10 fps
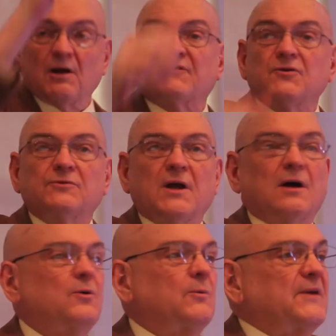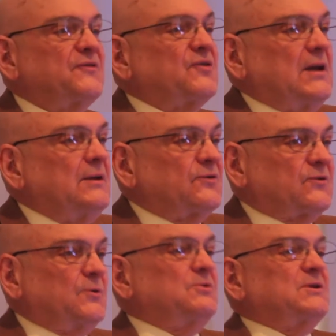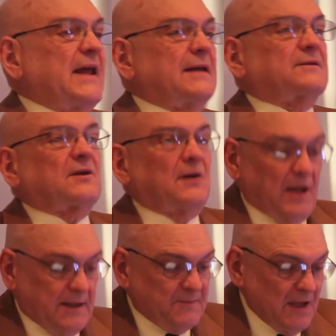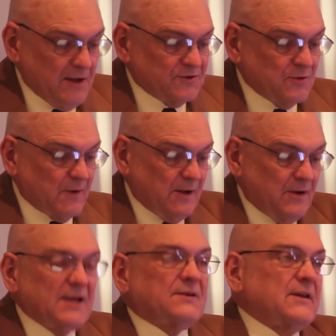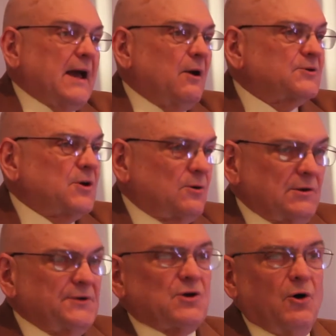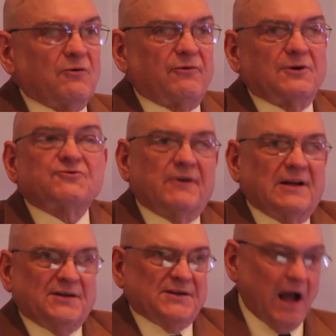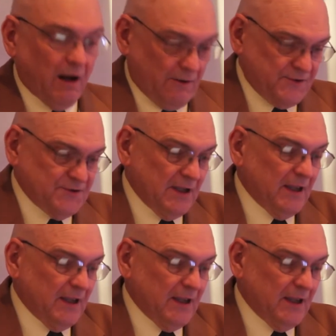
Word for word: of you know, we've seen student debt climb to where it now totals over a trillion dollars,